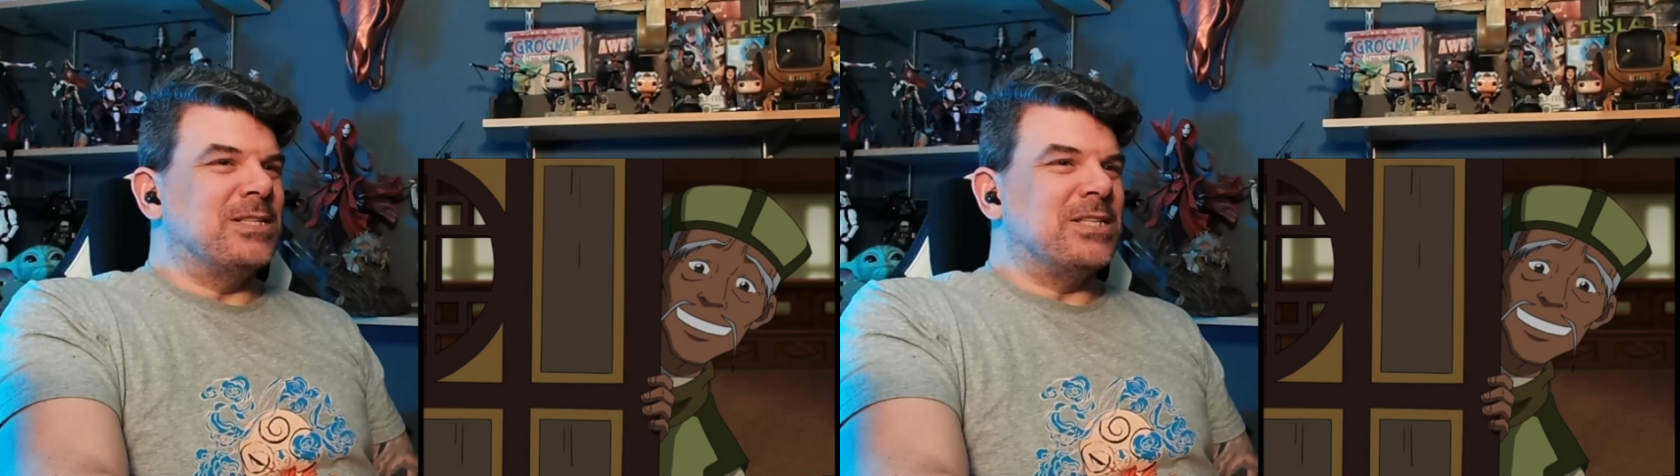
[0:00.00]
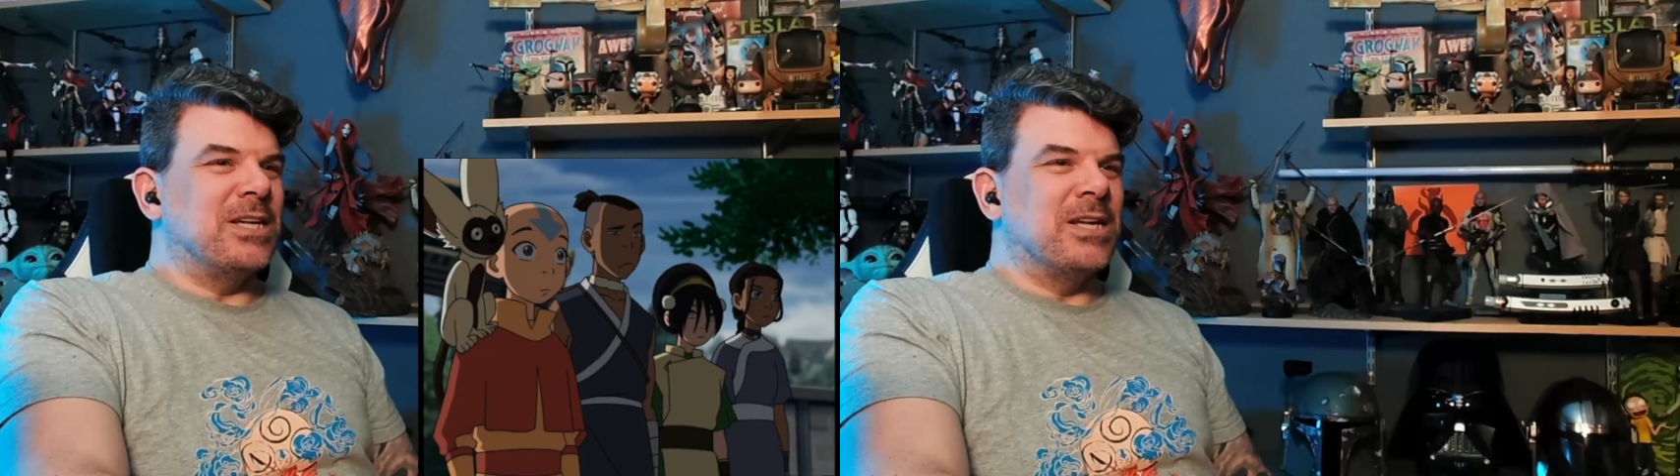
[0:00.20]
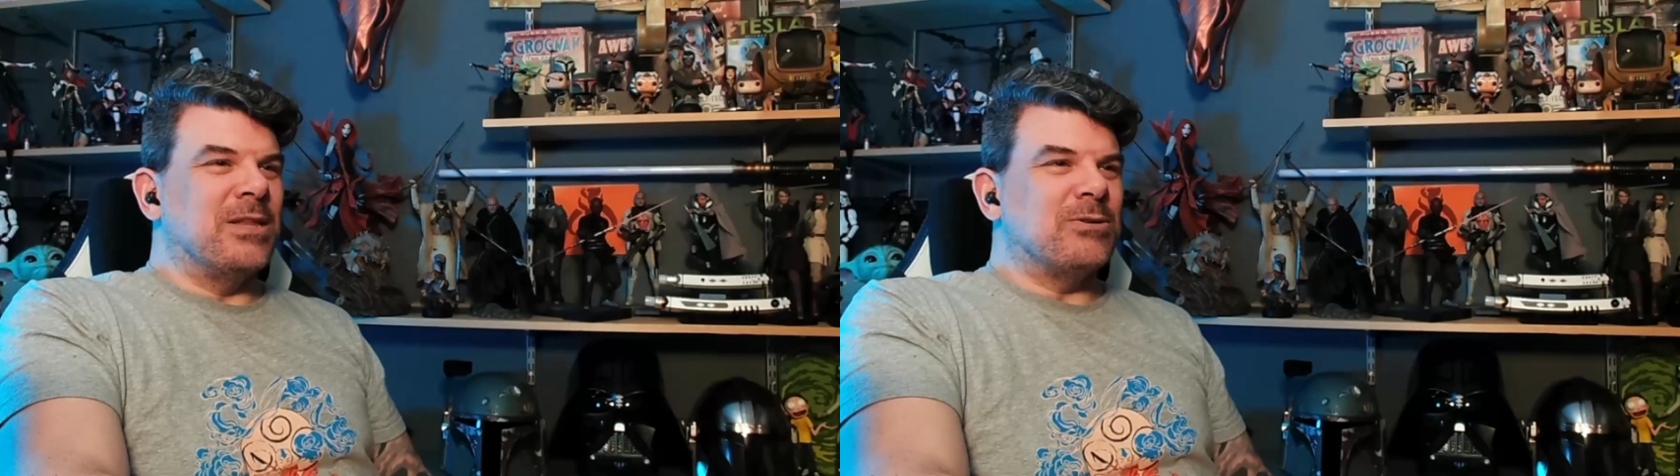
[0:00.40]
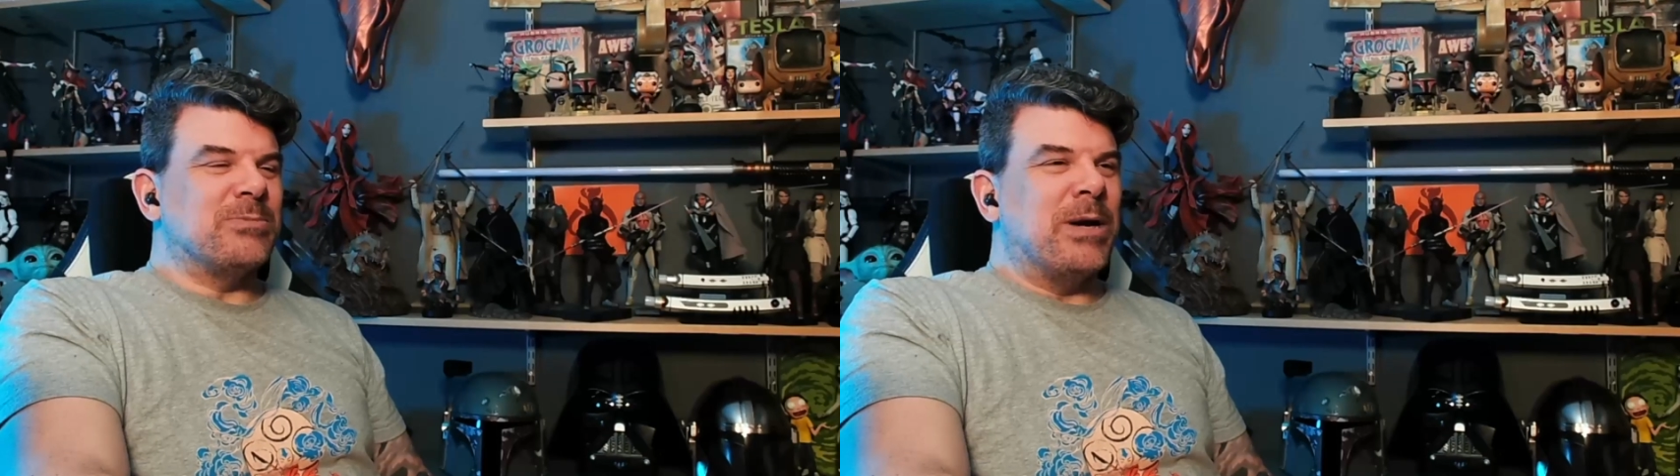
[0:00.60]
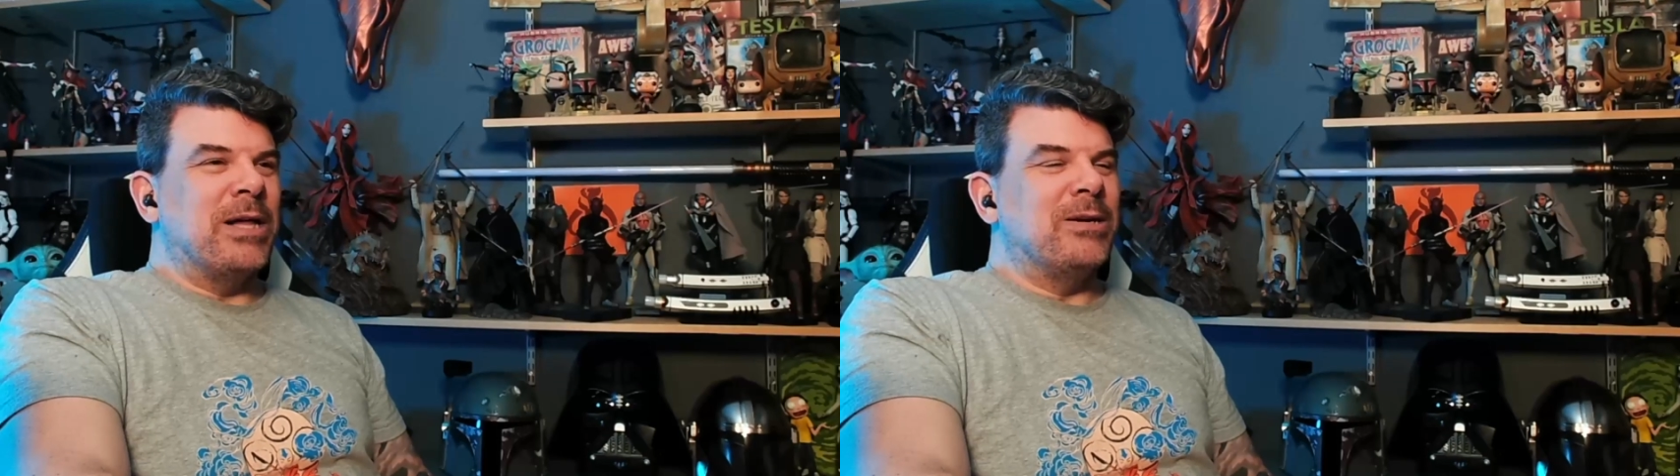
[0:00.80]
Is he another
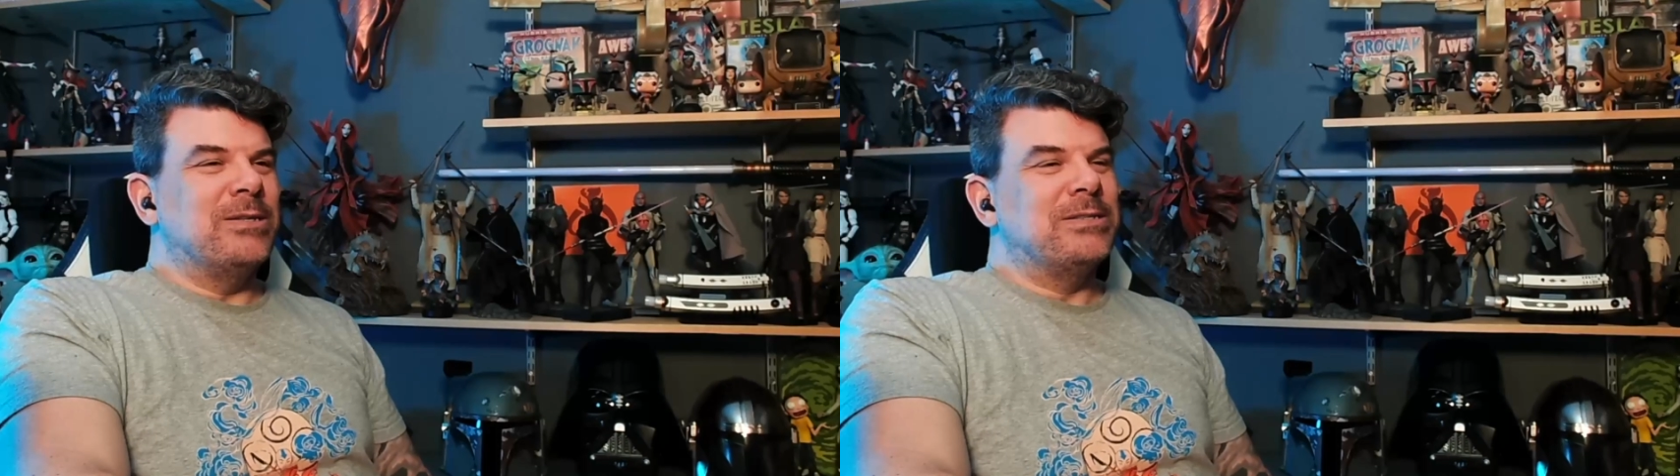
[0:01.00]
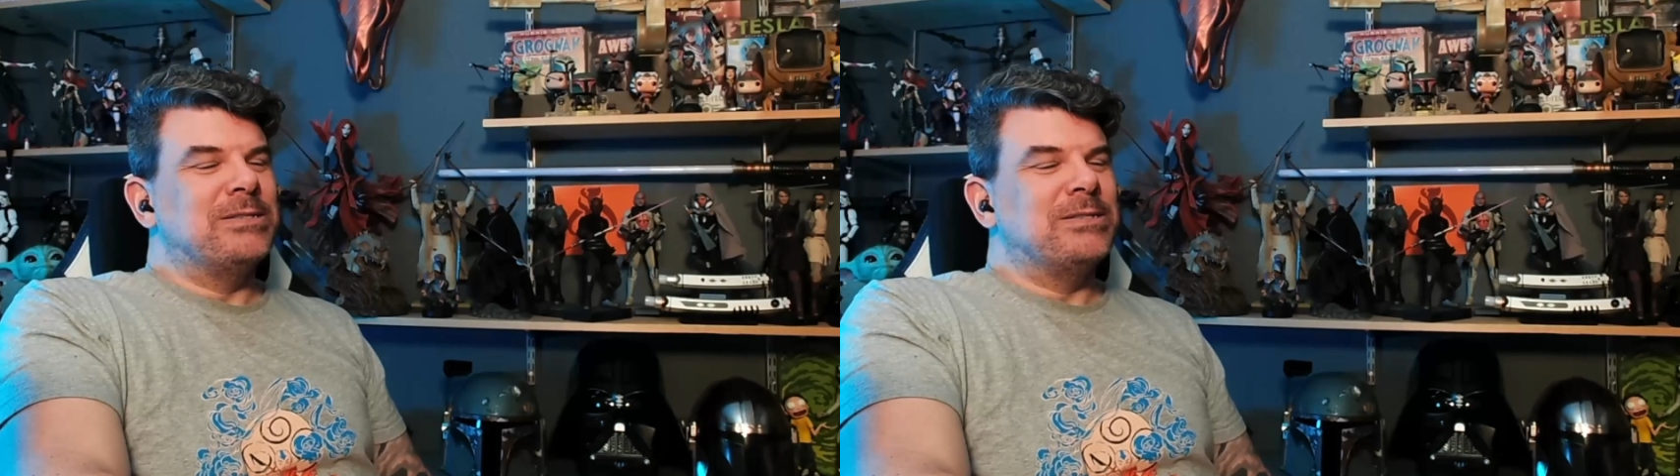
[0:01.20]
Smiler?